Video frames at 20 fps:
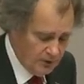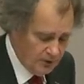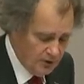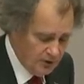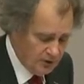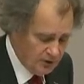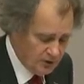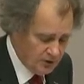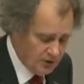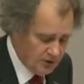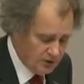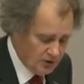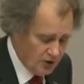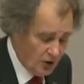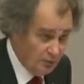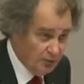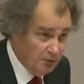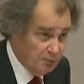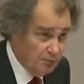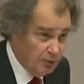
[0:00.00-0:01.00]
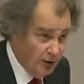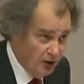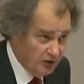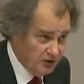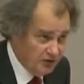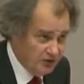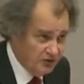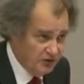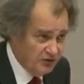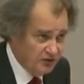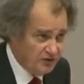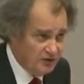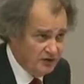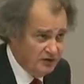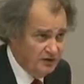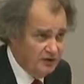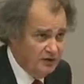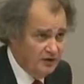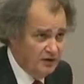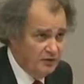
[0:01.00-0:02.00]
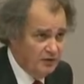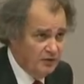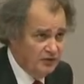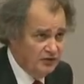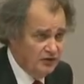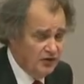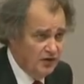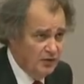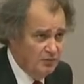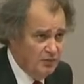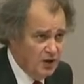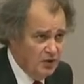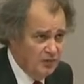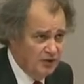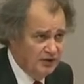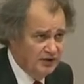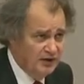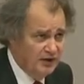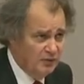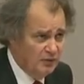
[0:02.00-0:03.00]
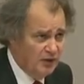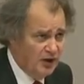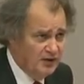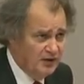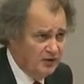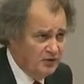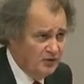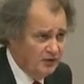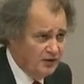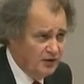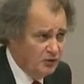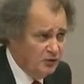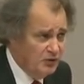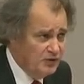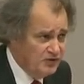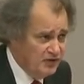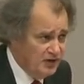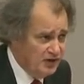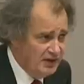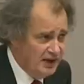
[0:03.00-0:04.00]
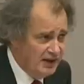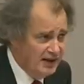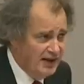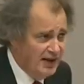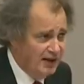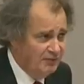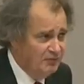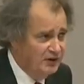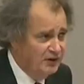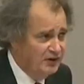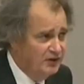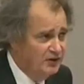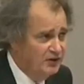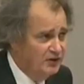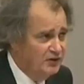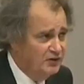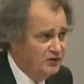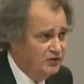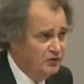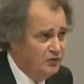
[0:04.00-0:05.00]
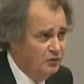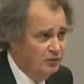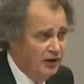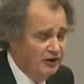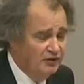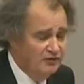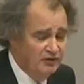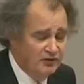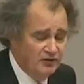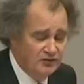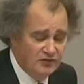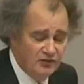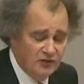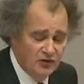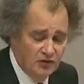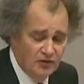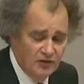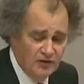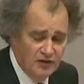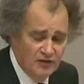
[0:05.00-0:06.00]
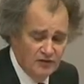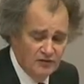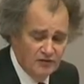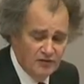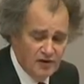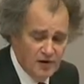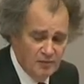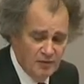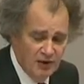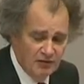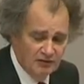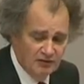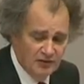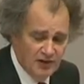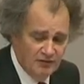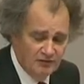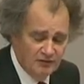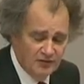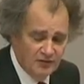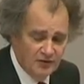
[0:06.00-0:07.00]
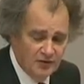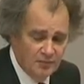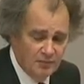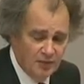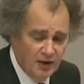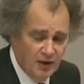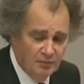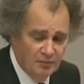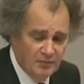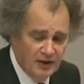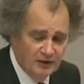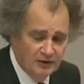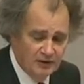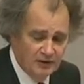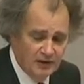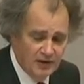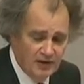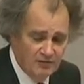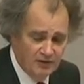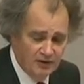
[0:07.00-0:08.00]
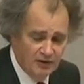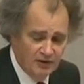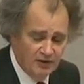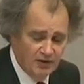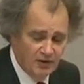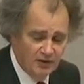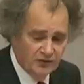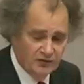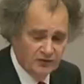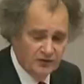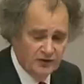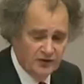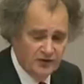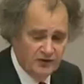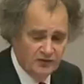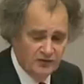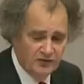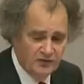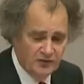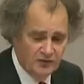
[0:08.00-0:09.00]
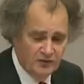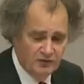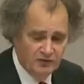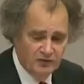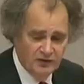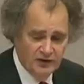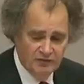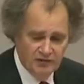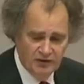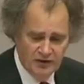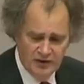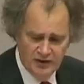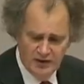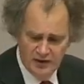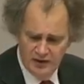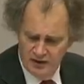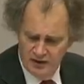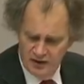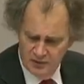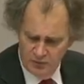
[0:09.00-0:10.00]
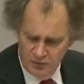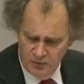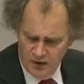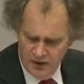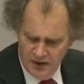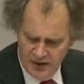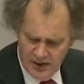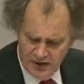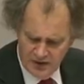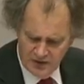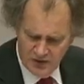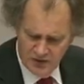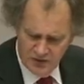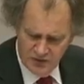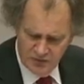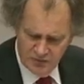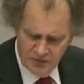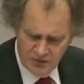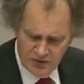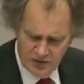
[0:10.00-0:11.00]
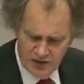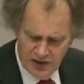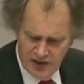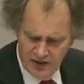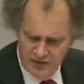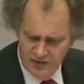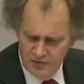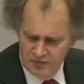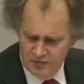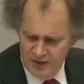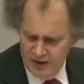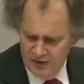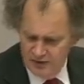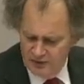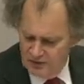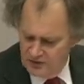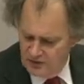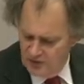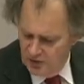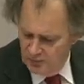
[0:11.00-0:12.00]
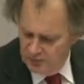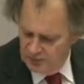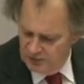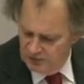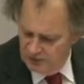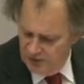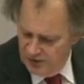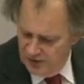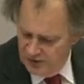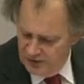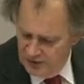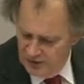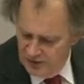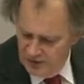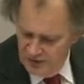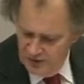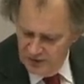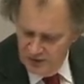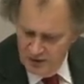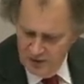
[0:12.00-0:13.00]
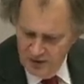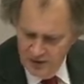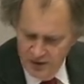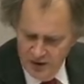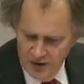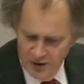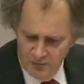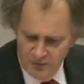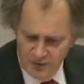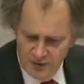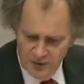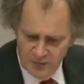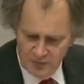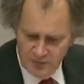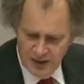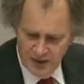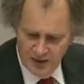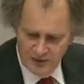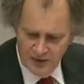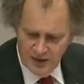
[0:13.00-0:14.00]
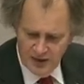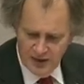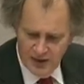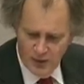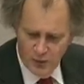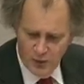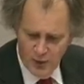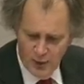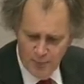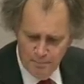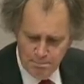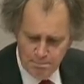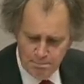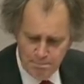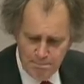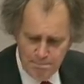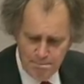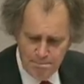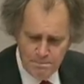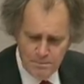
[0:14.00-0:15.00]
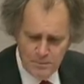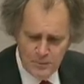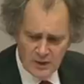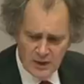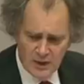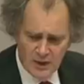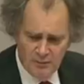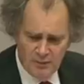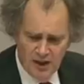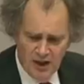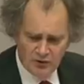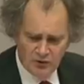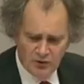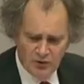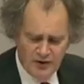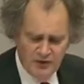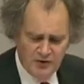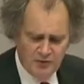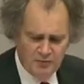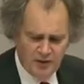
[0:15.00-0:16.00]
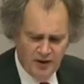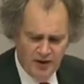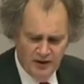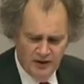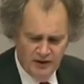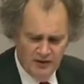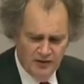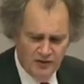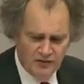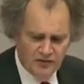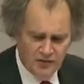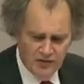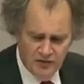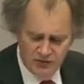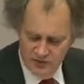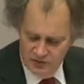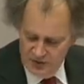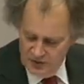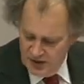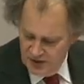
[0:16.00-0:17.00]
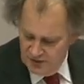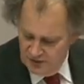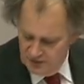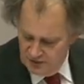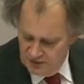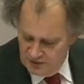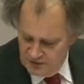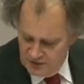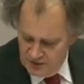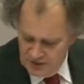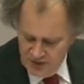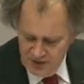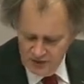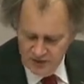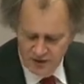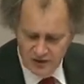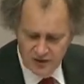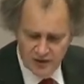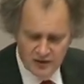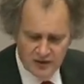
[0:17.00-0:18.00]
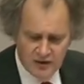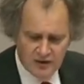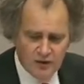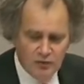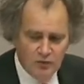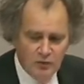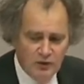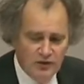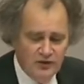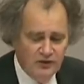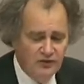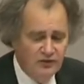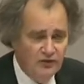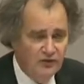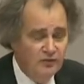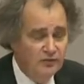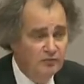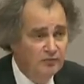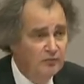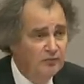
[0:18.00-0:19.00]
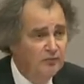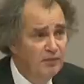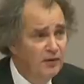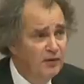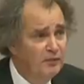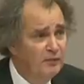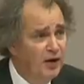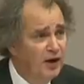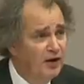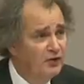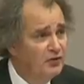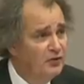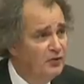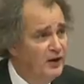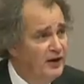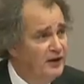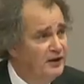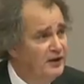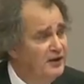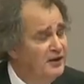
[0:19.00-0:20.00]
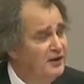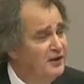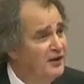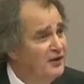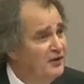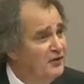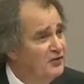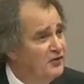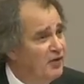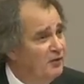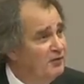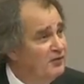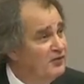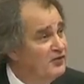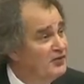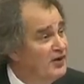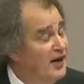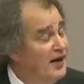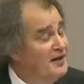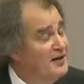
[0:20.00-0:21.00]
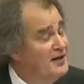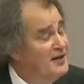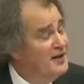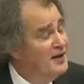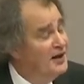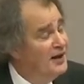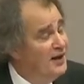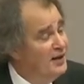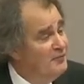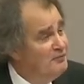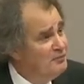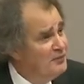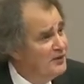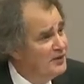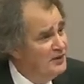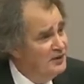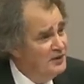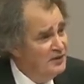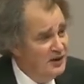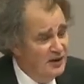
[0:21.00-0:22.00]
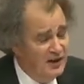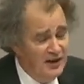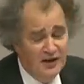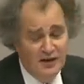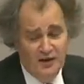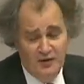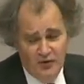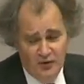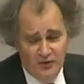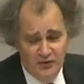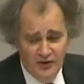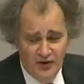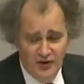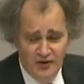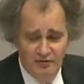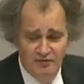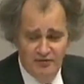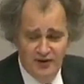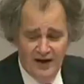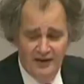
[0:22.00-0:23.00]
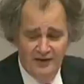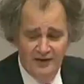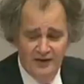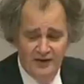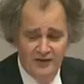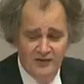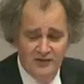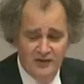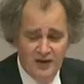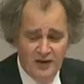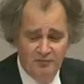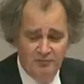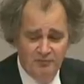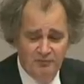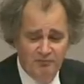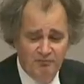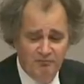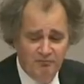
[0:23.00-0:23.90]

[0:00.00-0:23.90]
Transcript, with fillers: uh, uh, common policies, whereas at the moment, I, I don't think we see that happening uh, too much. It's still very much left at departmental level and not institutional level. I, I had got some slides about copyright um, and about how um, And Mark Twain is partly an excuse to get to get a, a little witticism by Mark Twain at the top of the slide, um, uh, and also the fact that um,